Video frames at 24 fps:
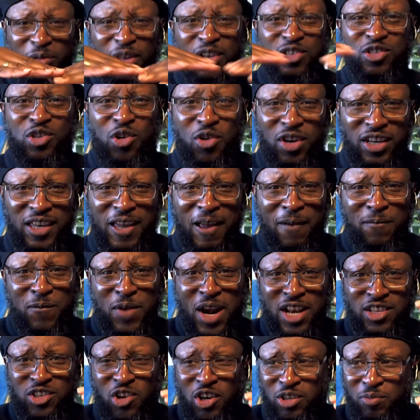So again,
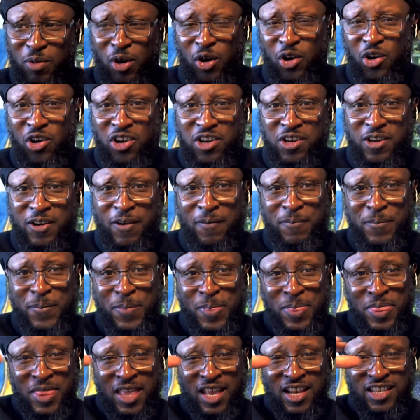what I talked about earlier,
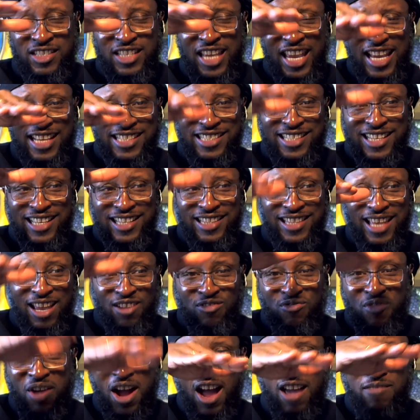tasting that
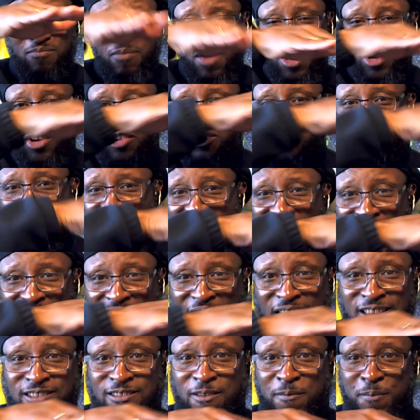winemaker's
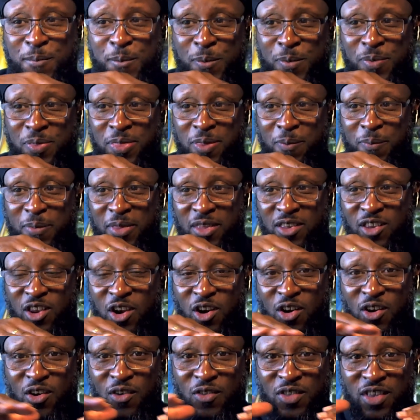hand you
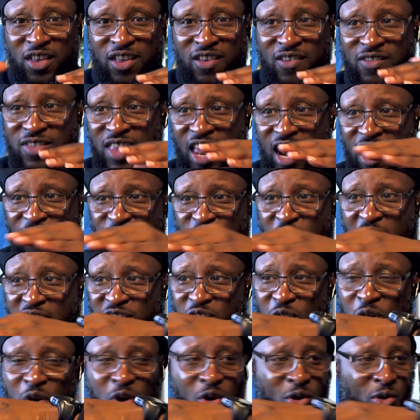know, that if you had
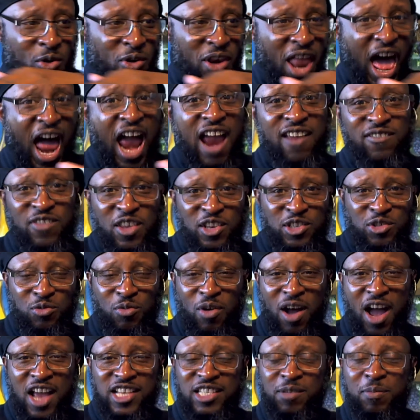the whole line of these
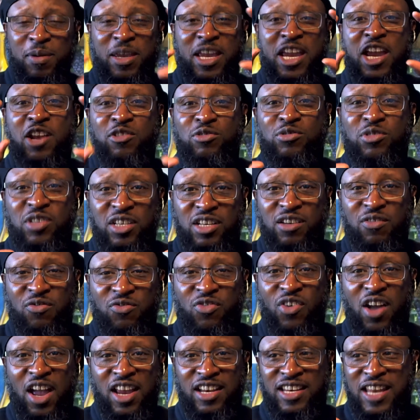wines, it'd be interesting to
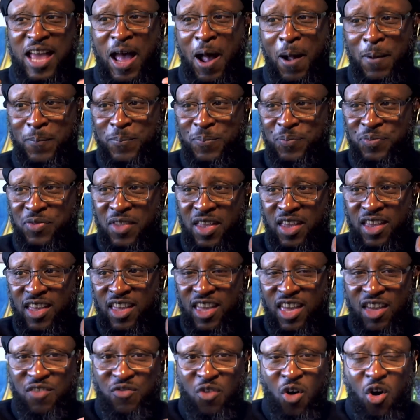find out
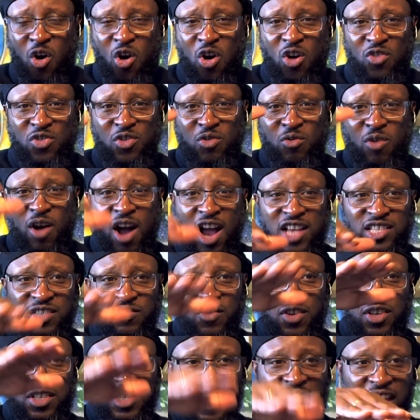if all the wines, if
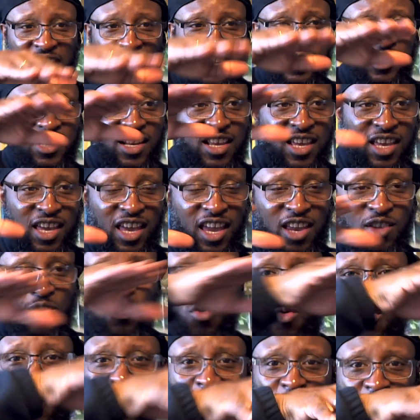you taste in
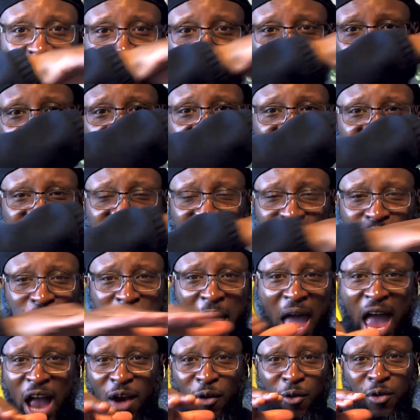order and then
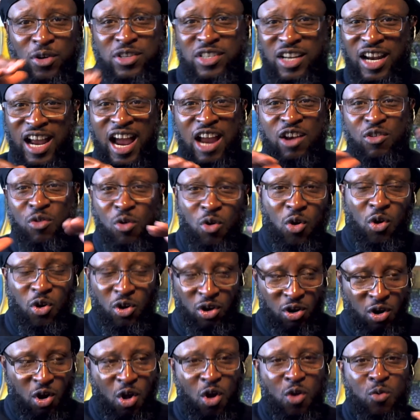backwards or out of
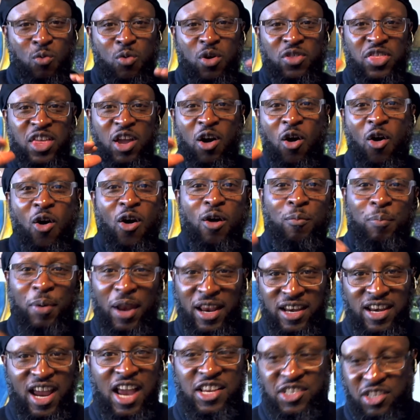order, will they all
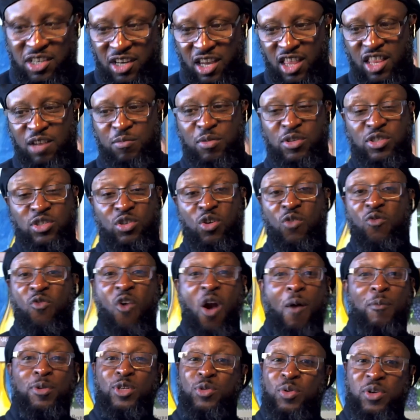play nice together? But so
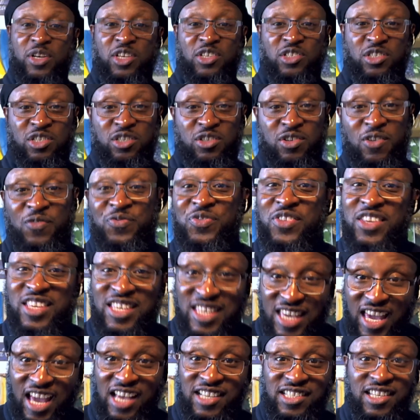far between these two,
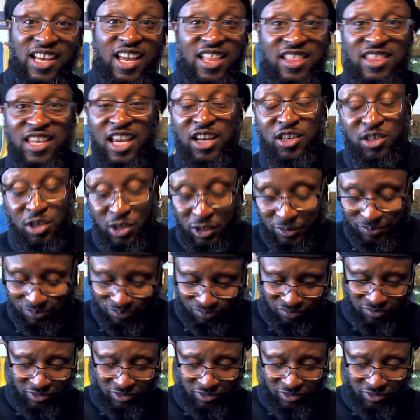yes, they do.